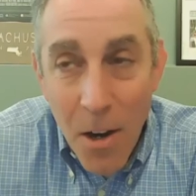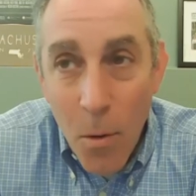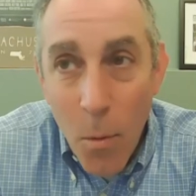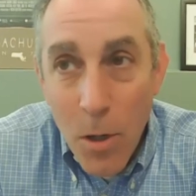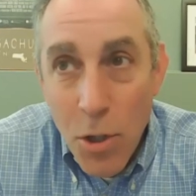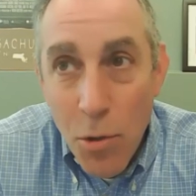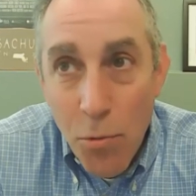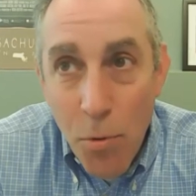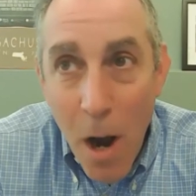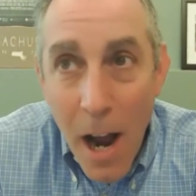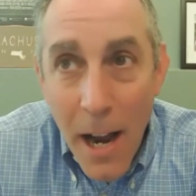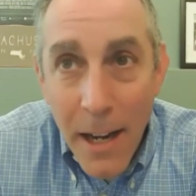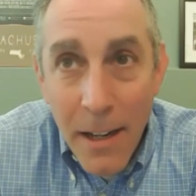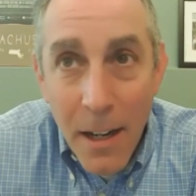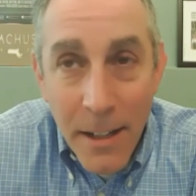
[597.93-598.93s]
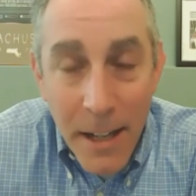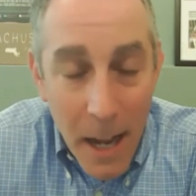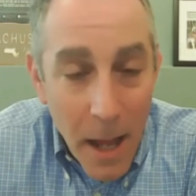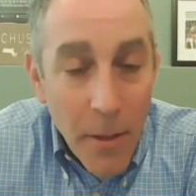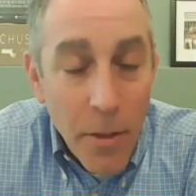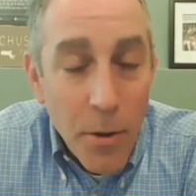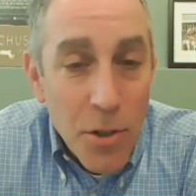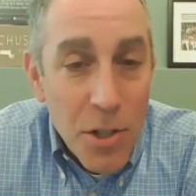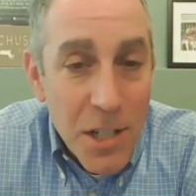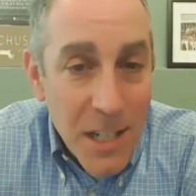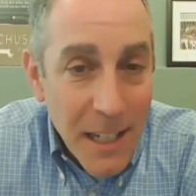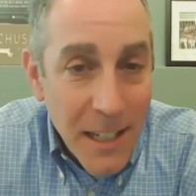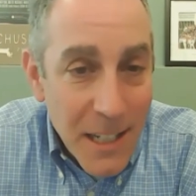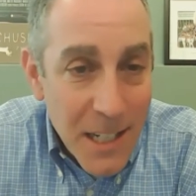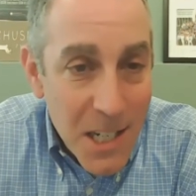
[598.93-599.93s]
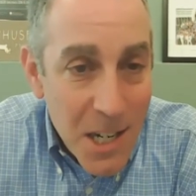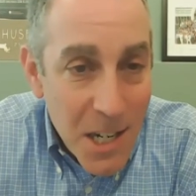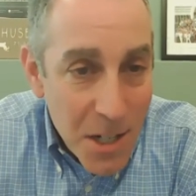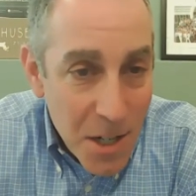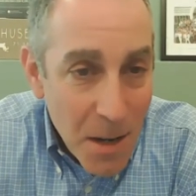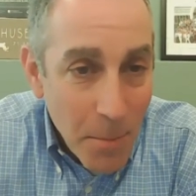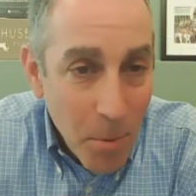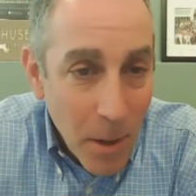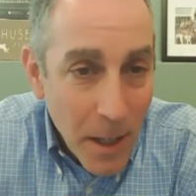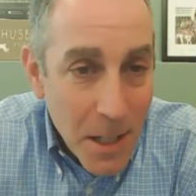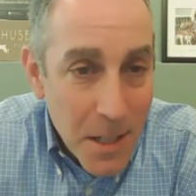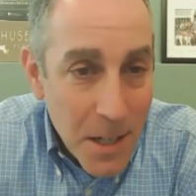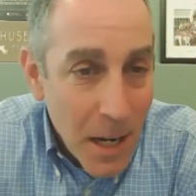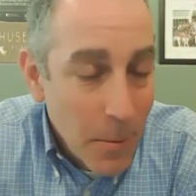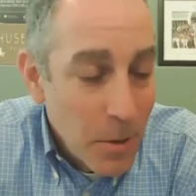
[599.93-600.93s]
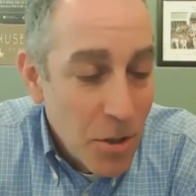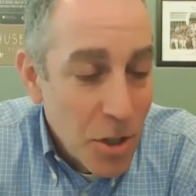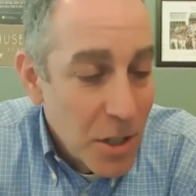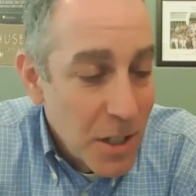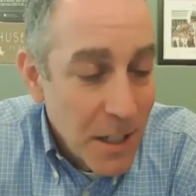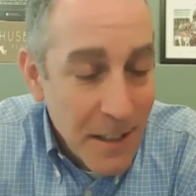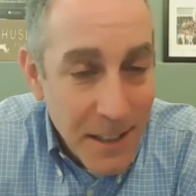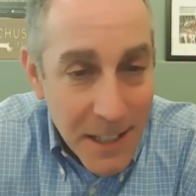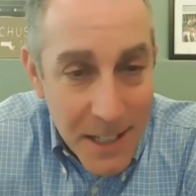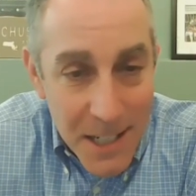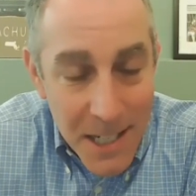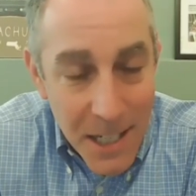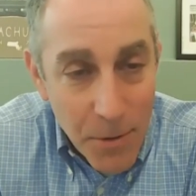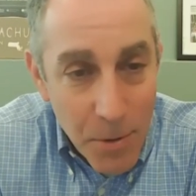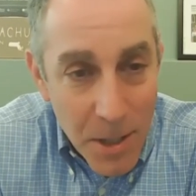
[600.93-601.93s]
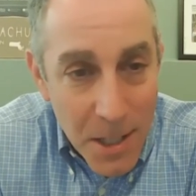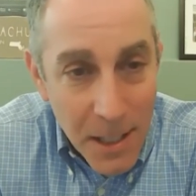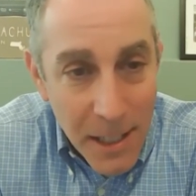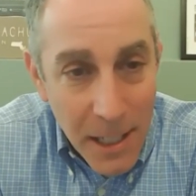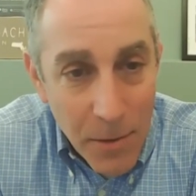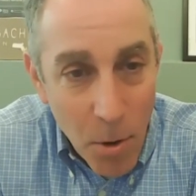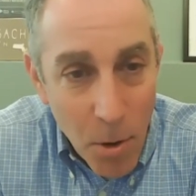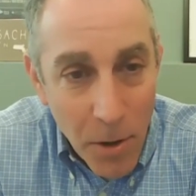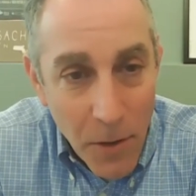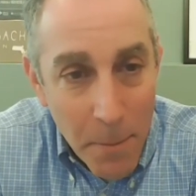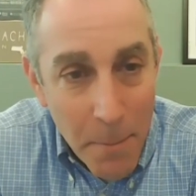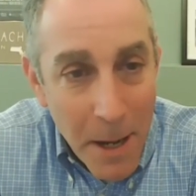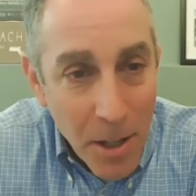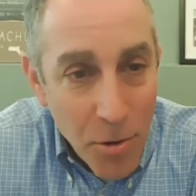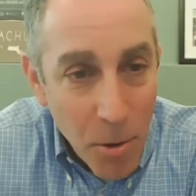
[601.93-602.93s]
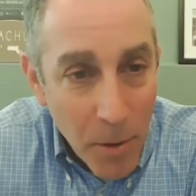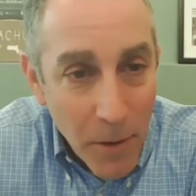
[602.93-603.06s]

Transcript: When you ride on other cities' subways, and I was just in DC recently and rode on the metro